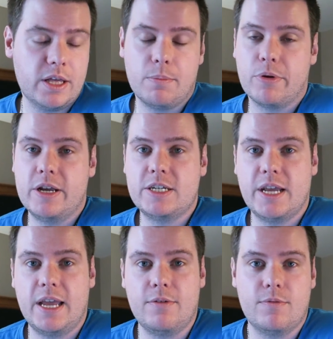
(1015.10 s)

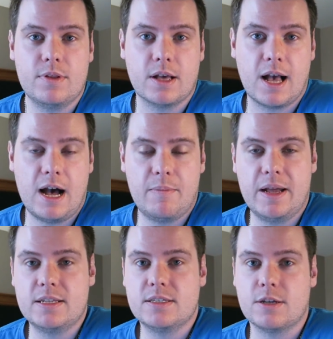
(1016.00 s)
appreciate the
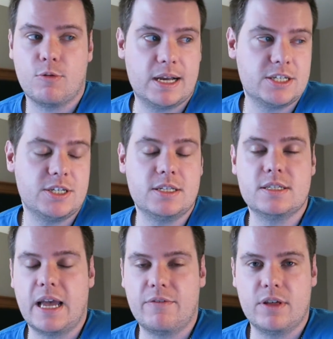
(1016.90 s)
comments, the
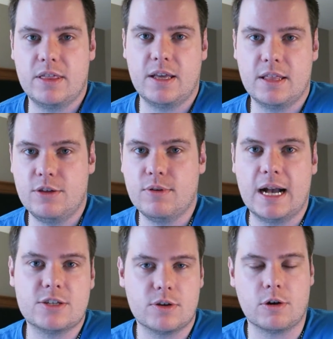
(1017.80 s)
questions, everything that you
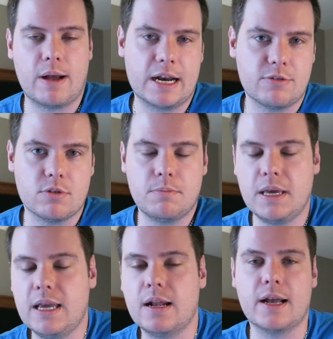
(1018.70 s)
guys are interacting with
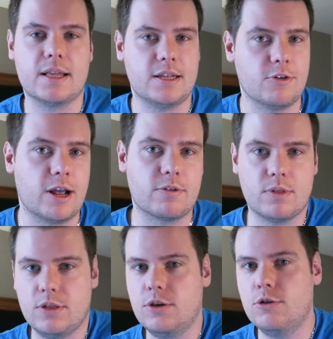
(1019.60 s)
me, and I get to interact
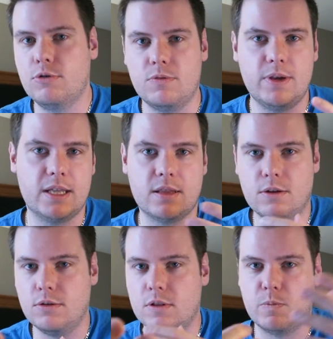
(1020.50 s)
with you, and we get to
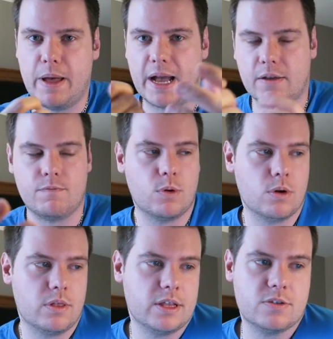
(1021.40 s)
do this back and
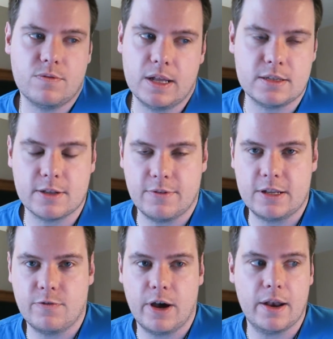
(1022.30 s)
forth.
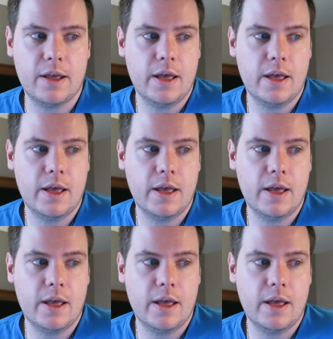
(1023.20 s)
It's fun.